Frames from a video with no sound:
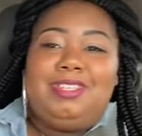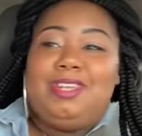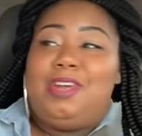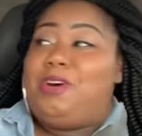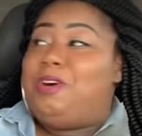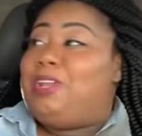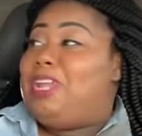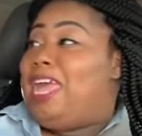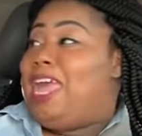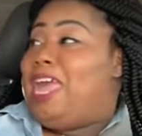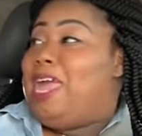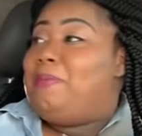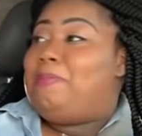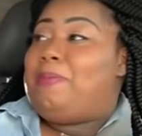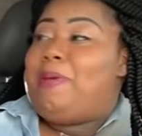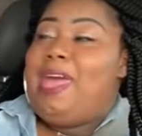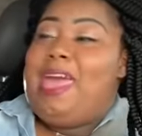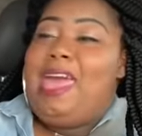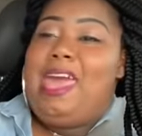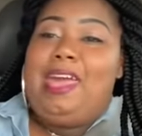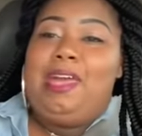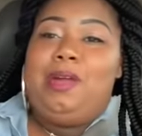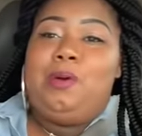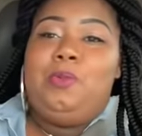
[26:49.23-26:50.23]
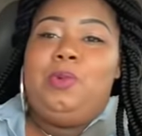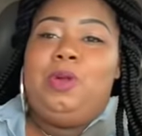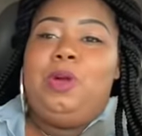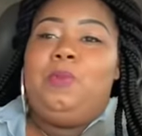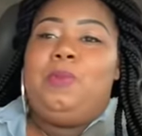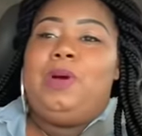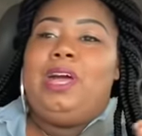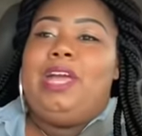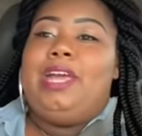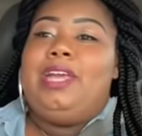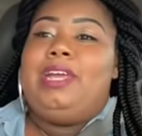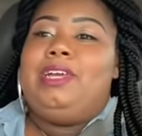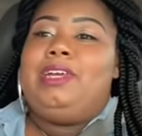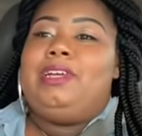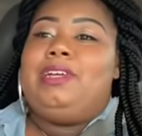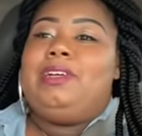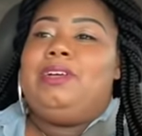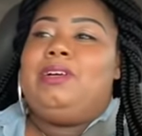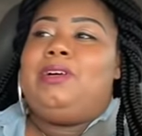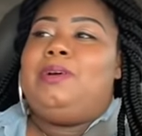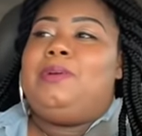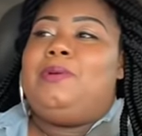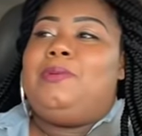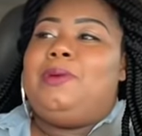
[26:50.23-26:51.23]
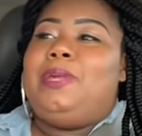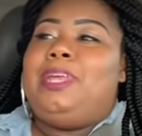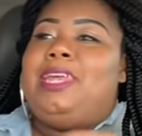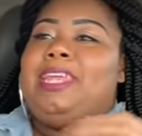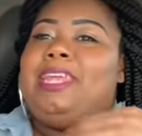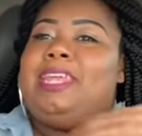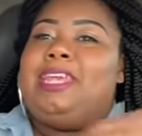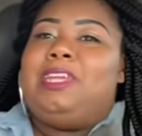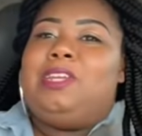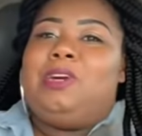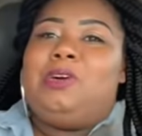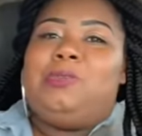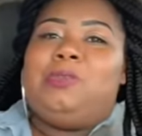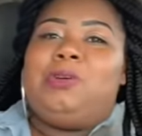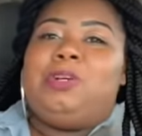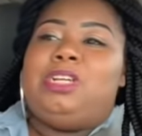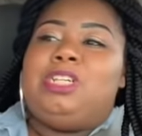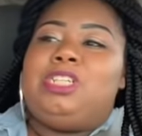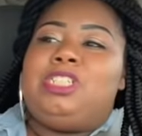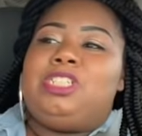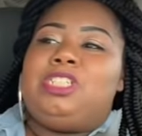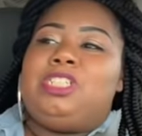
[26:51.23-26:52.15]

Man. No, they ain't packed. We'll wait. We ain't in no rush.